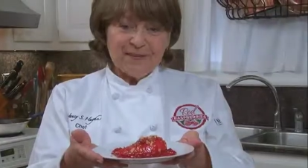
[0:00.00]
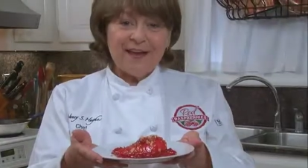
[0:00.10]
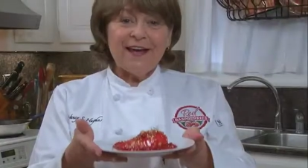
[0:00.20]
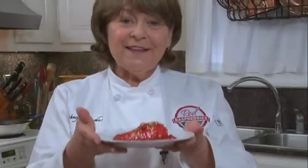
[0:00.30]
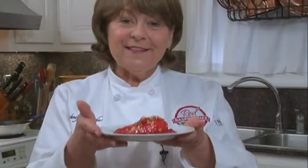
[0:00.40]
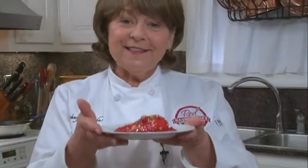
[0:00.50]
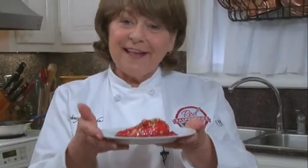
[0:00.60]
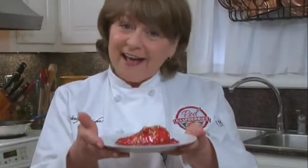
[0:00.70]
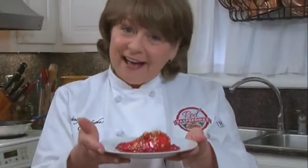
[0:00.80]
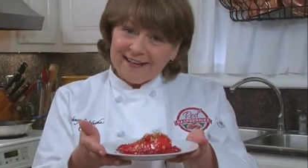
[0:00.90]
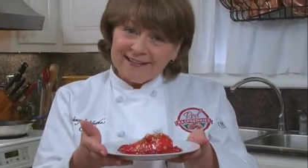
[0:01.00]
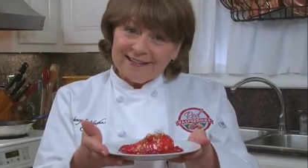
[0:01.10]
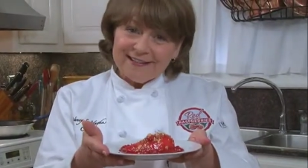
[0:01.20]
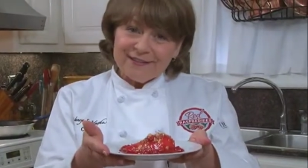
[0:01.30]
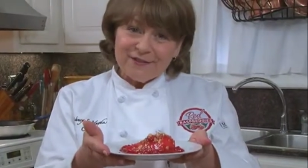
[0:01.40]
And that
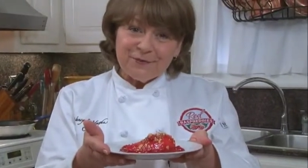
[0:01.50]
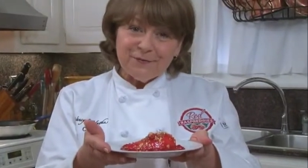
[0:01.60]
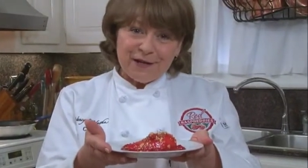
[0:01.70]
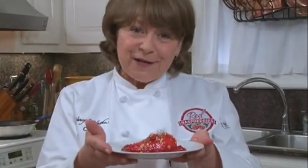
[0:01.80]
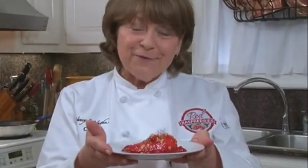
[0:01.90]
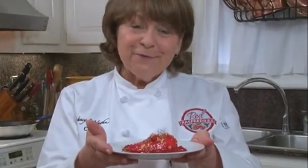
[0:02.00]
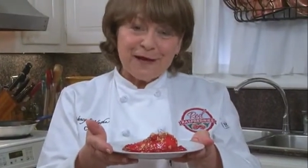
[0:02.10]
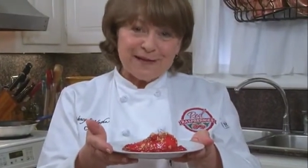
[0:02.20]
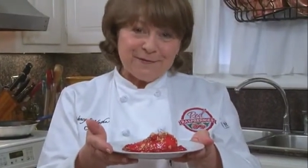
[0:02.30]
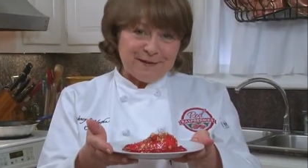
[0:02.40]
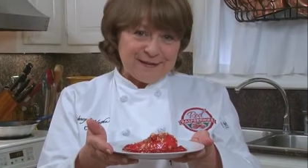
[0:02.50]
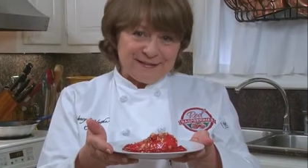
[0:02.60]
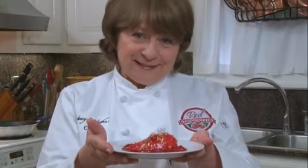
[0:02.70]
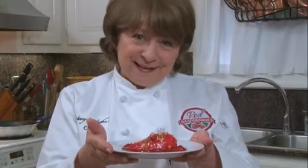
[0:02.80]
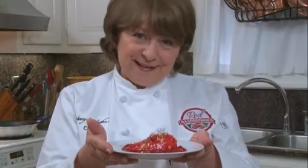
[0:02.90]
is your red raspberry
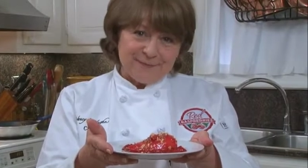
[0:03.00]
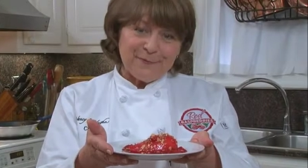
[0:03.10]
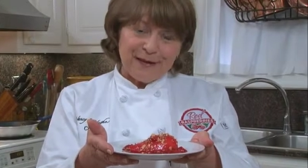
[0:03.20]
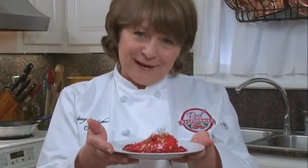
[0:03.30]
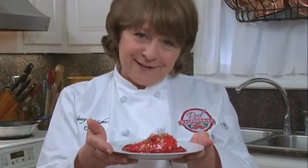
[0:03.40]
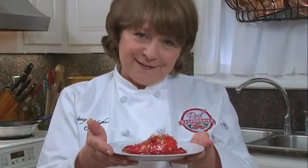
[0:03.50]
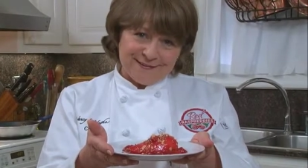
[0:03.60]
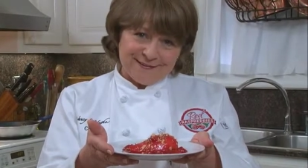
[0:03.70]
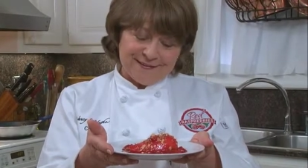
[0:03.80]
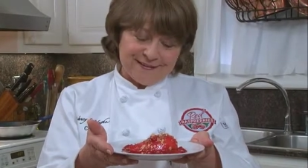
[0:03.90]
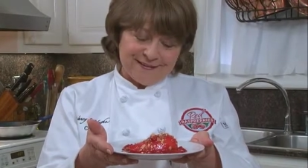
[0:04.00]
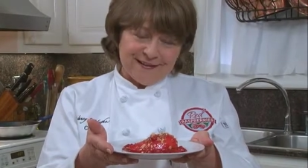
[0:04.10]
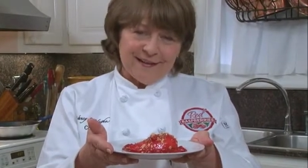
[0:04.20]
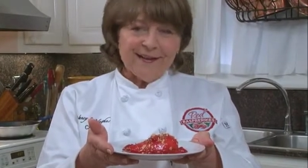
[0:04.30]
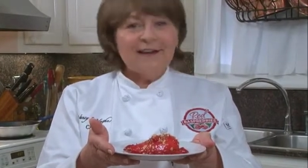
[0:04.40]
stained pears.
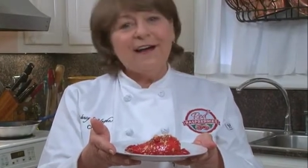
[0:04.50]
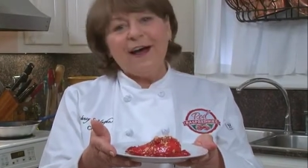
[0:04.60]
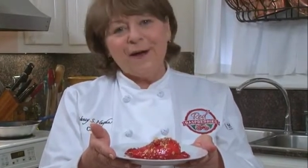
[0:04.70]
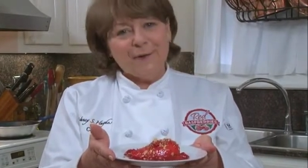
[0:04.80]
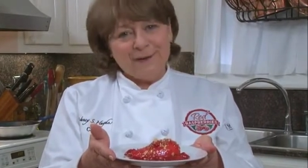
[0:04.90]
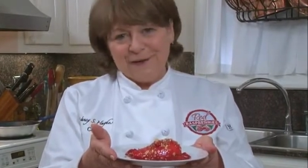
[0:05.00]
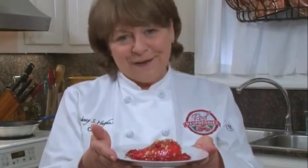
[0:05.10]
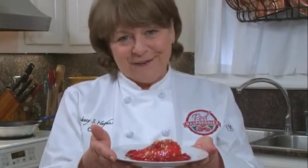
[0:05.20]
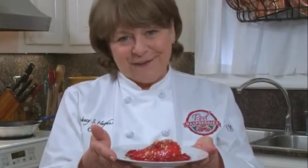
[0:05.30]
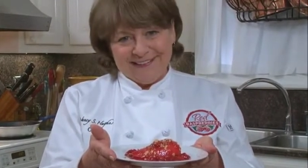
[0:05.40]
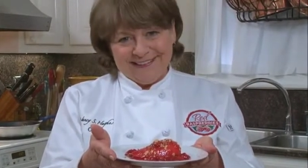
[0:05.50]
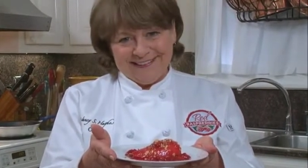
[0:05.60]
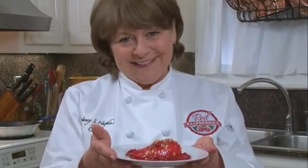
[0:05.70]
I hope you're hungry.